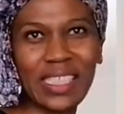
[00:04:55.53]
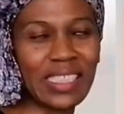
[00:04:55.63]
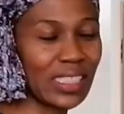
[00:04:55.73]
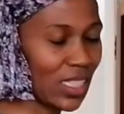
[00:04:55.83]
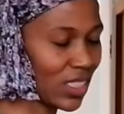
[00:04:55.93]

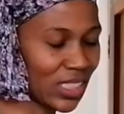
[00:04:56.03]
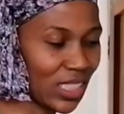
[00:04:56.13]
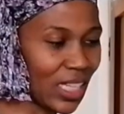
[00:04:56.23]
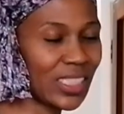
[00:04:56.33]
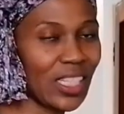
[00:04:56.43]
It's
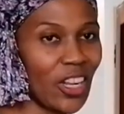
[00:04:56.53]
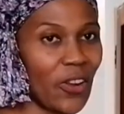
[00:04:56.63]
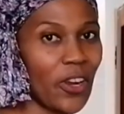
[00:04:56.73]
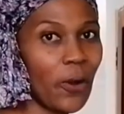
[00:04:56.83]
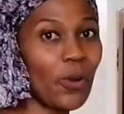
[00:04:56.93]
a
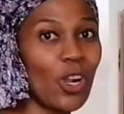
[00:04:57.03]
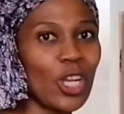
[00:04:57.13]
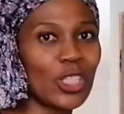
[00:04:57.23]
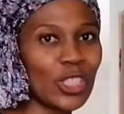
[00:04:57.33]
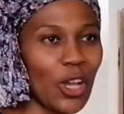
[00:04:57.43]
no-no.
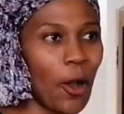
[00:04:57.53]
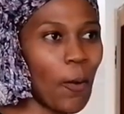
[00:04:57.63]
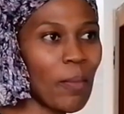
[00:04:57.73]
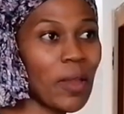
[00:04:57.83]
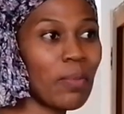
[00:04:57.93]

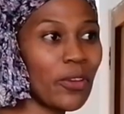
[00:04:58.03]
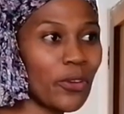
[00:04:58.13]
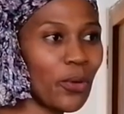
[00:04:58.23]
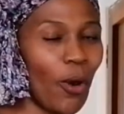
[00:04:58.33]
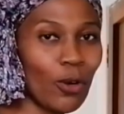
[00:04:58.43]
So maybe
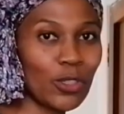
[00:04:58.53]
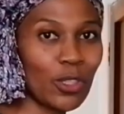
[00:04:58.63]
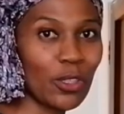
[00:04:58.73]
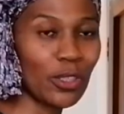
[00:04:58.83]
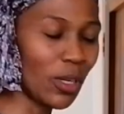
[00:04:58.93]
you also